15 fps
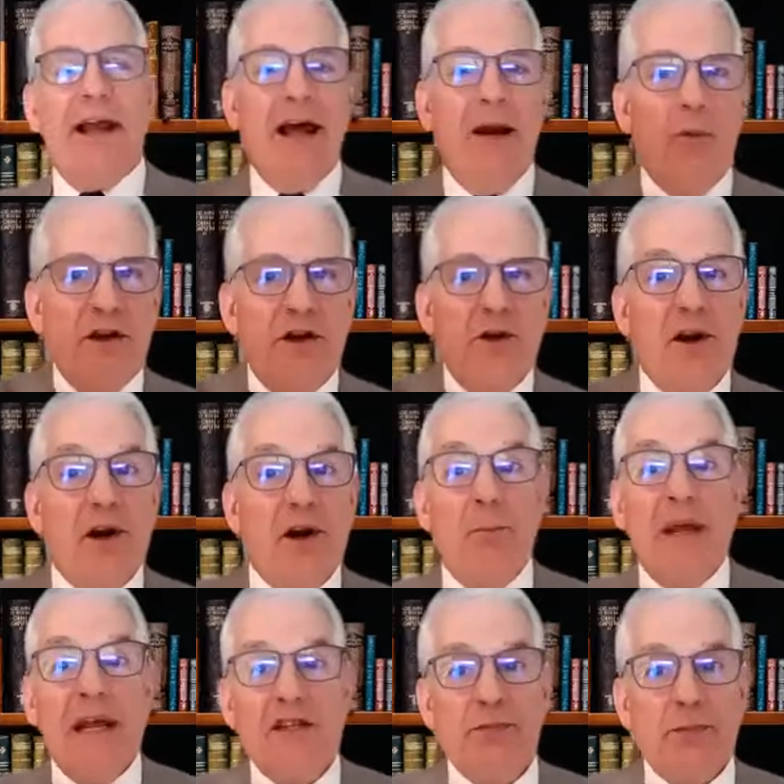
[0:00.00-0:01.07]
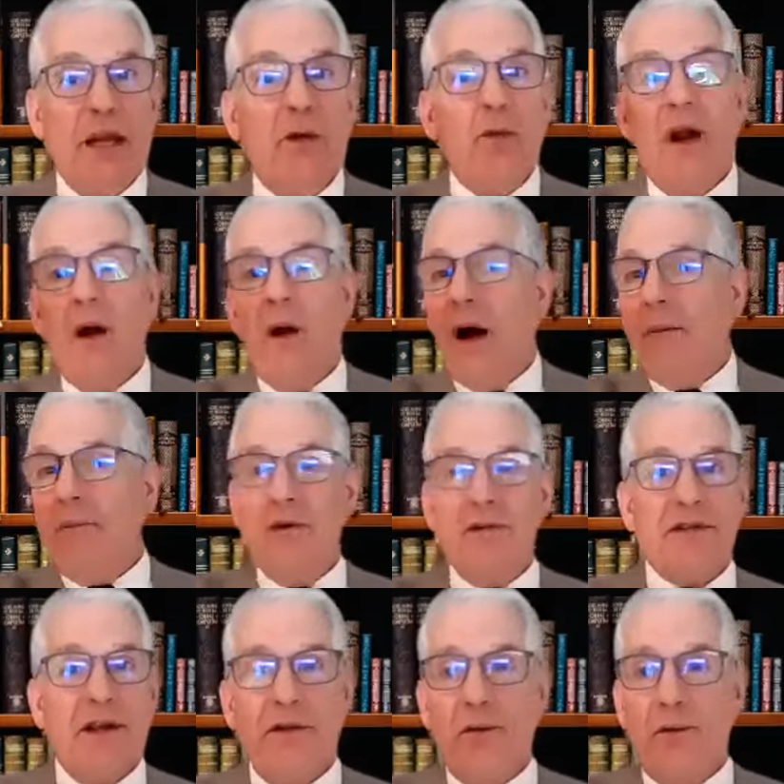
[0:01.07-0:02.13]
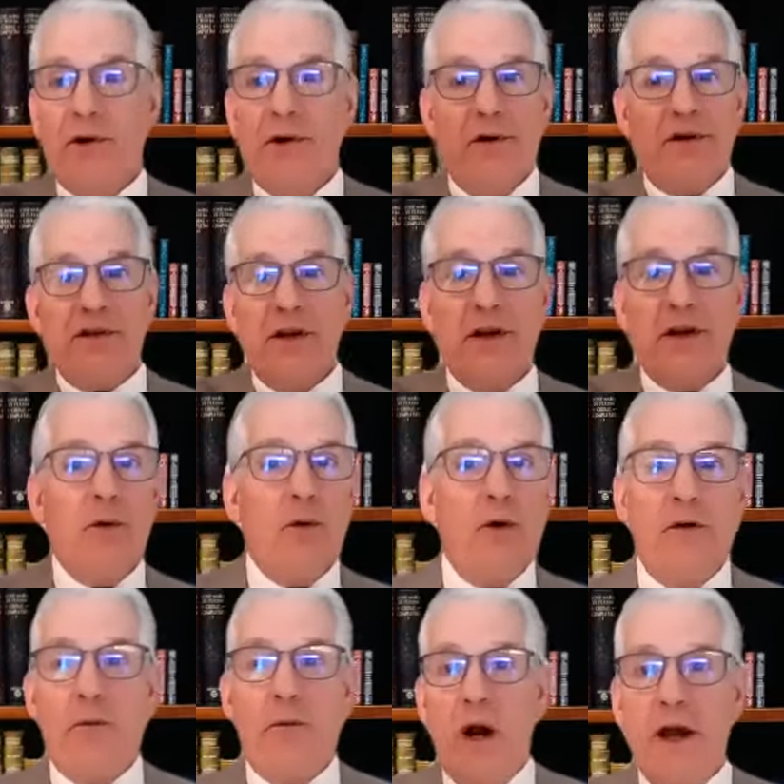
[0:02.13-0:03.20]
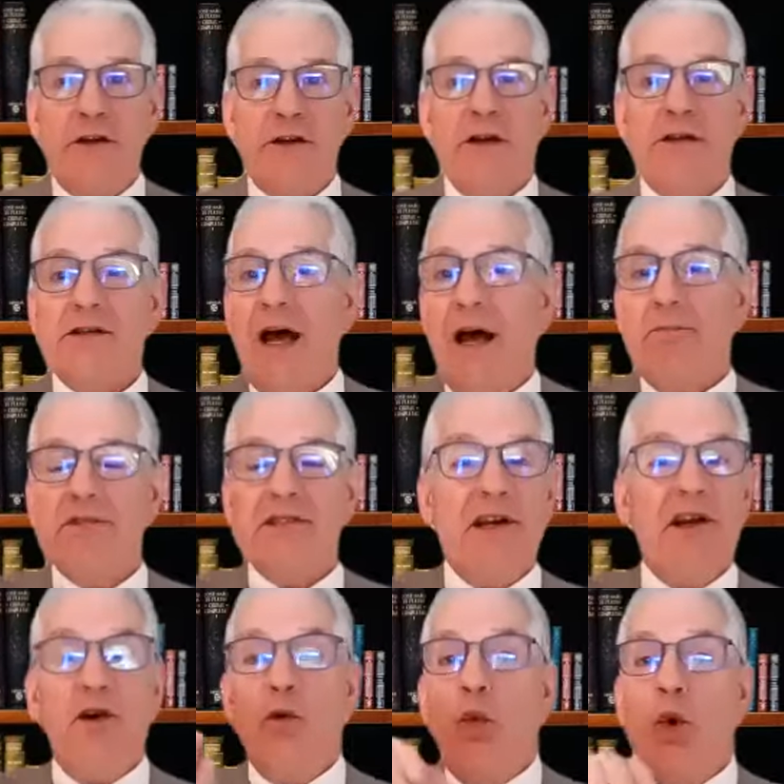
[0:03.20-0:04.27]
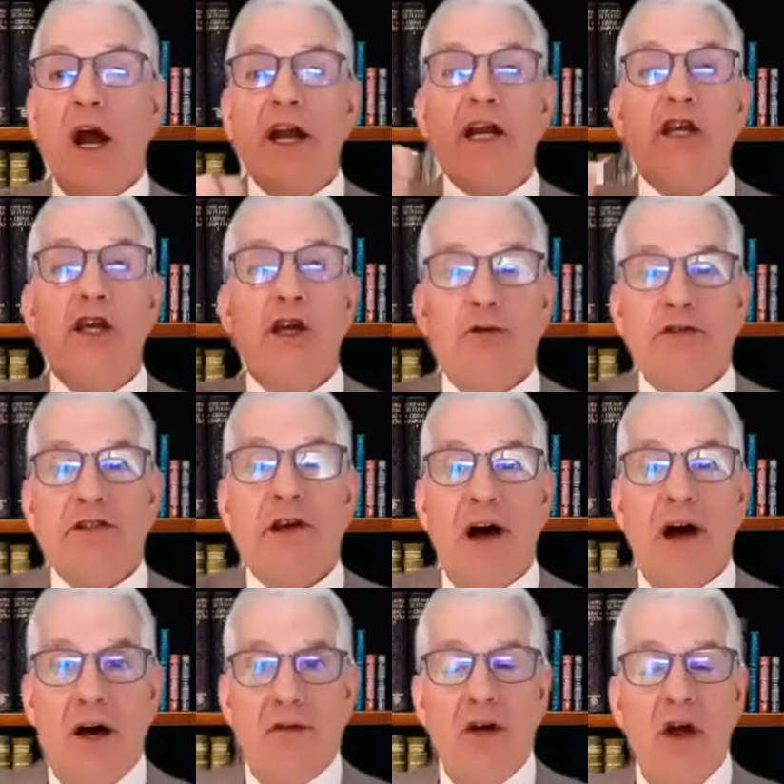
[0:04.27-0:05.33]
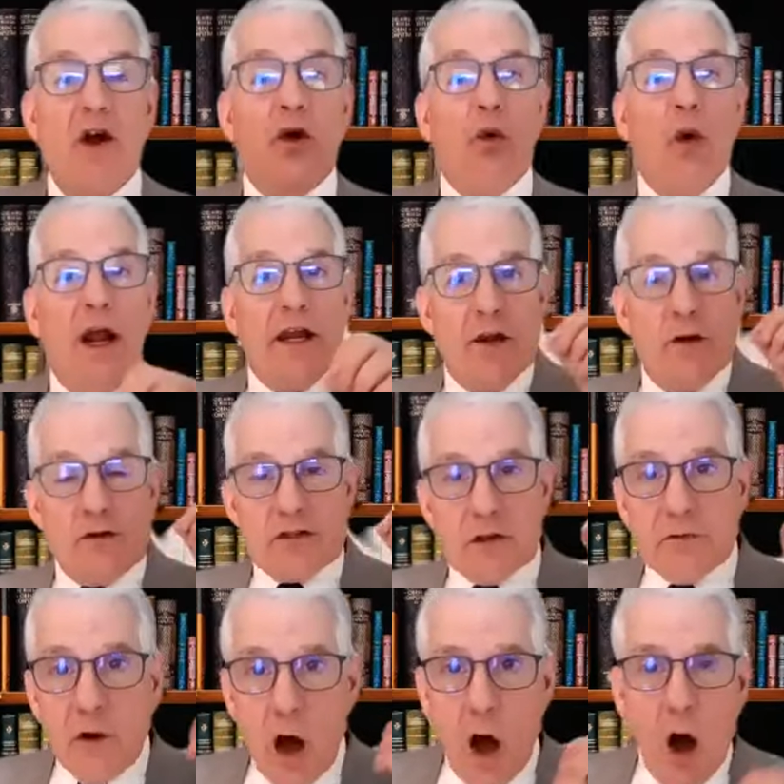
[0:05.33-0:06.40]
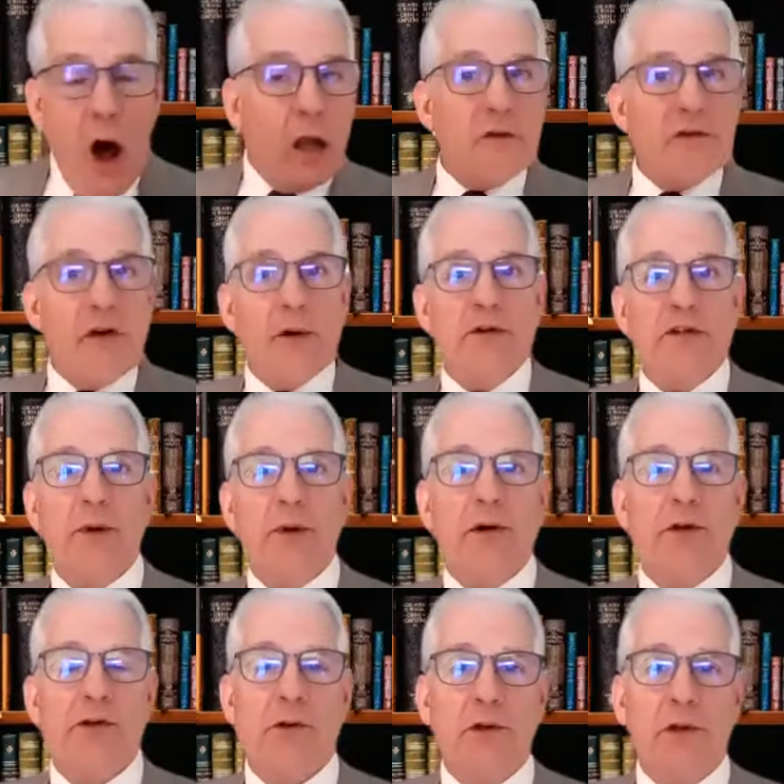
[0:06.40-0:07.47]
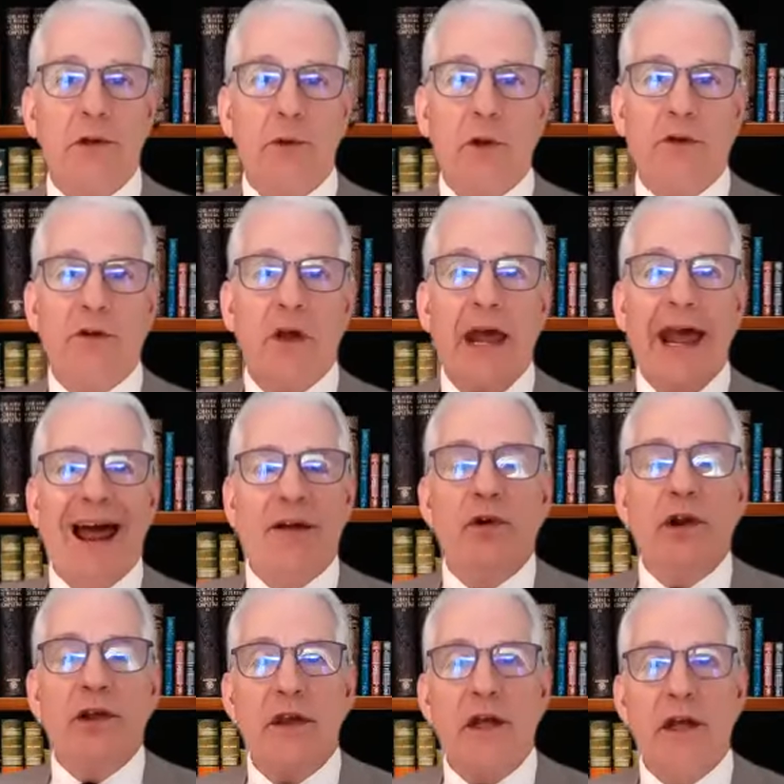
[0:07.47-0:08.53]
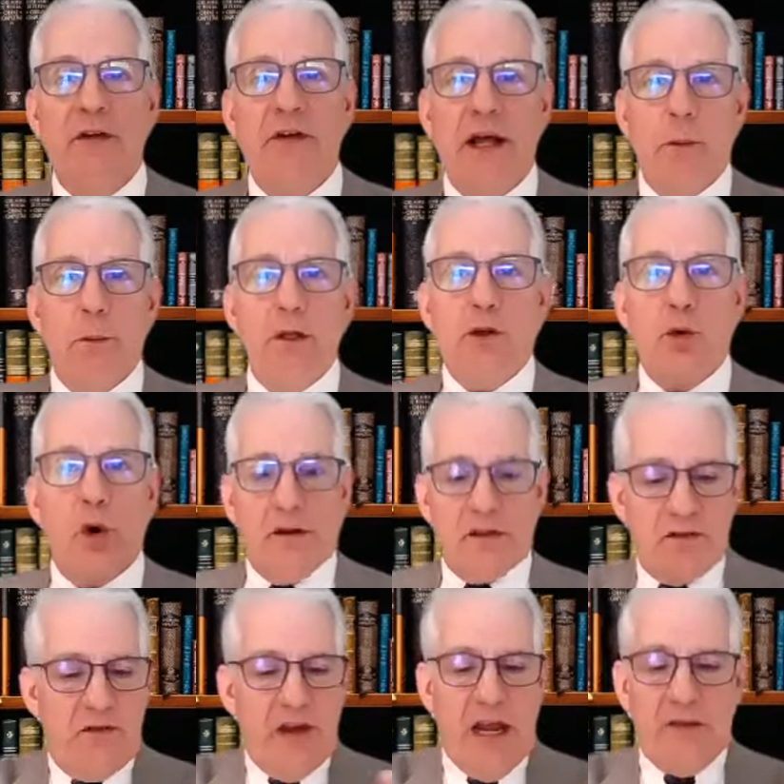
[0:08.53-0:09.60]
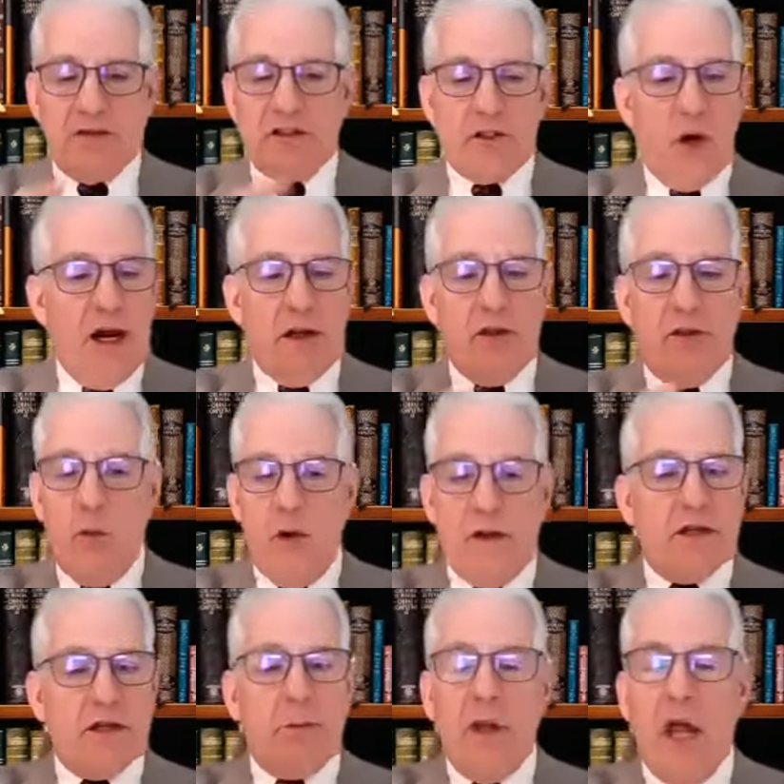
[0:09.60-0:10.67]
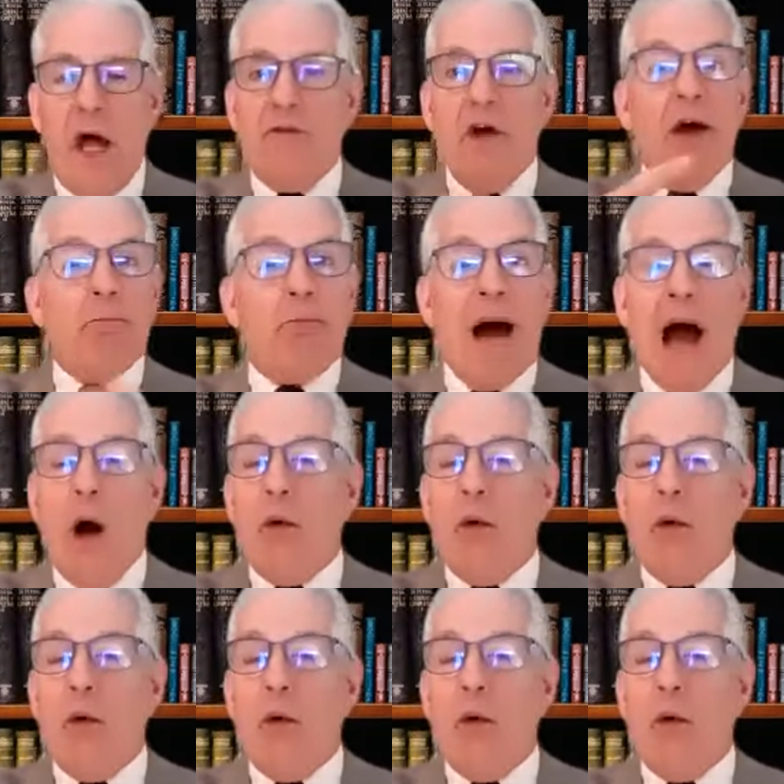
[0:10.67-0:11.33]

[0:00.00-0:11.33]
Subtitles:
Again, when you hear me speak, when I'm using the word or seeing the word righteous, I'm seeing right use of all of our spiritual tools, everything available to us, faith, strength, wisdom, love,